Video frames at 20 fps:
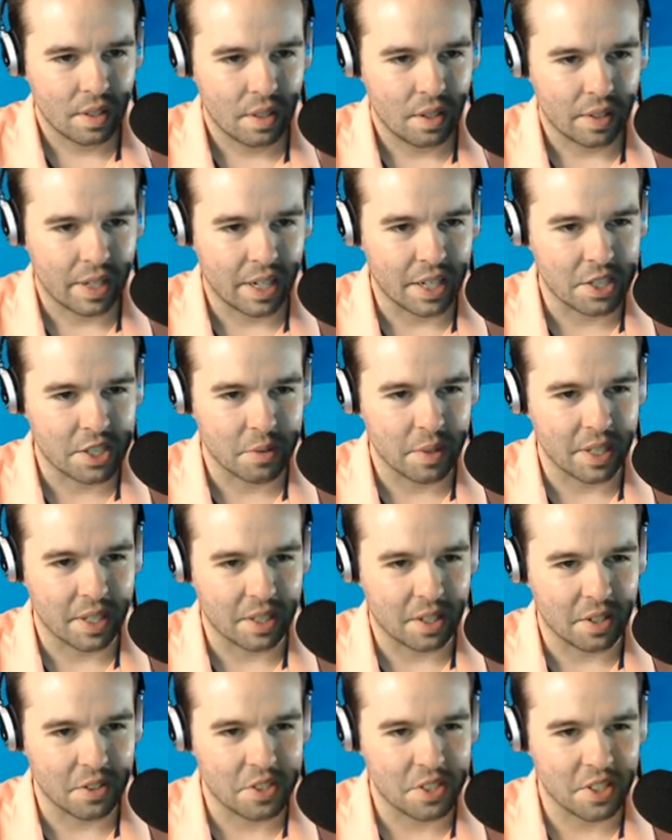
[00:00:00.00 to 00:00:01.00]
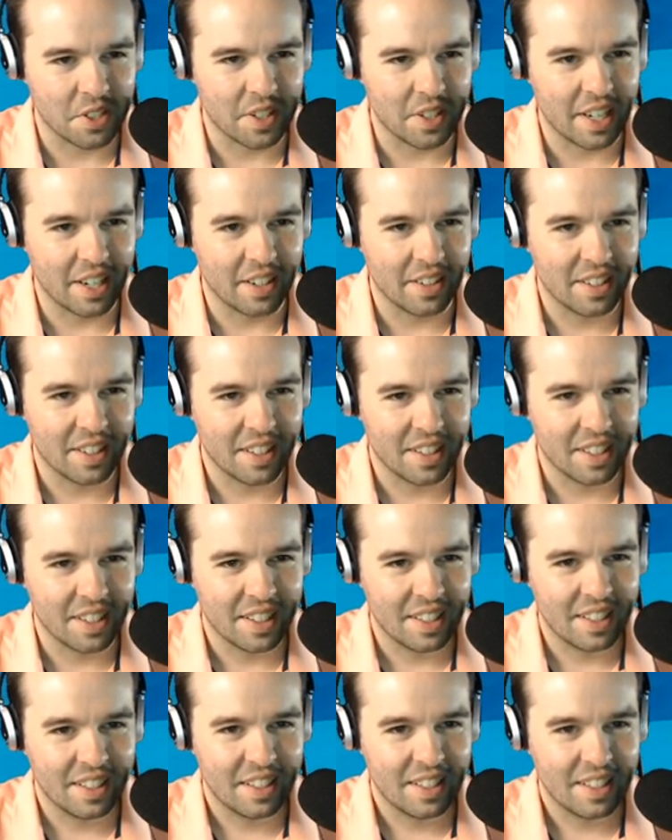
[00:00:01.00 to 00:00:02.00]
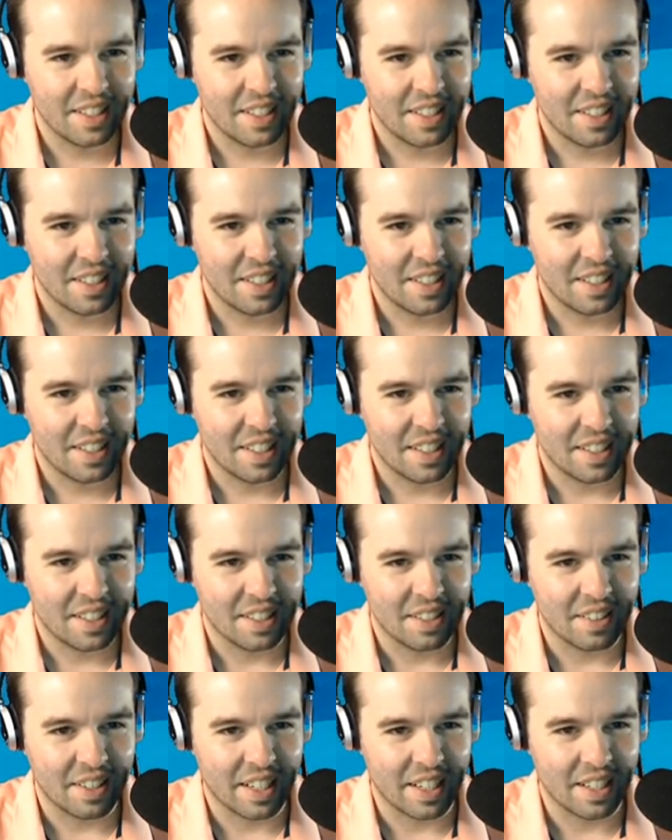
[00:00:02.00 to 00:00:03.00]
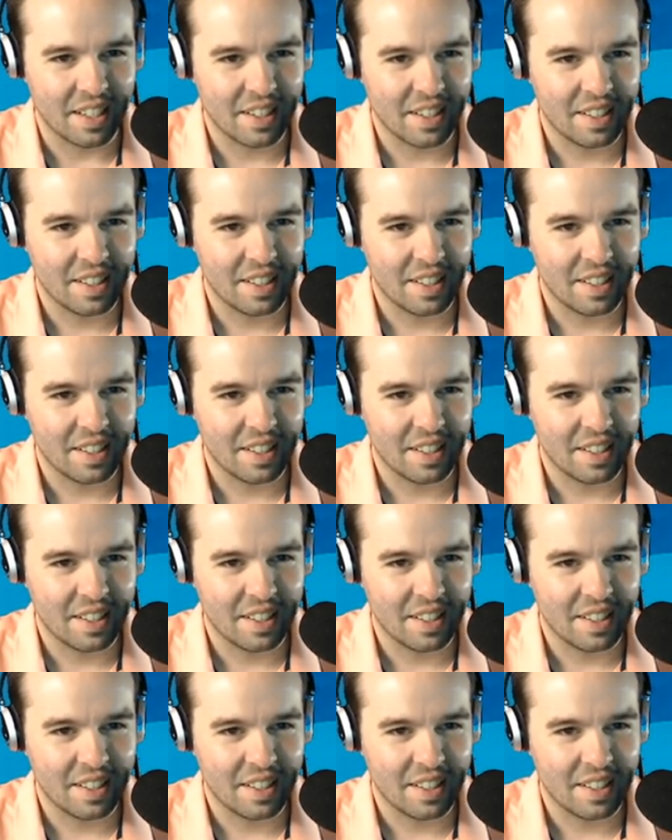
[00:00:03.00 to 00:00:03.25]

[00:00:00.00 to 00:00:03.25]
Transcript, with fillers: Okay, so wait, go slow now. Gonna...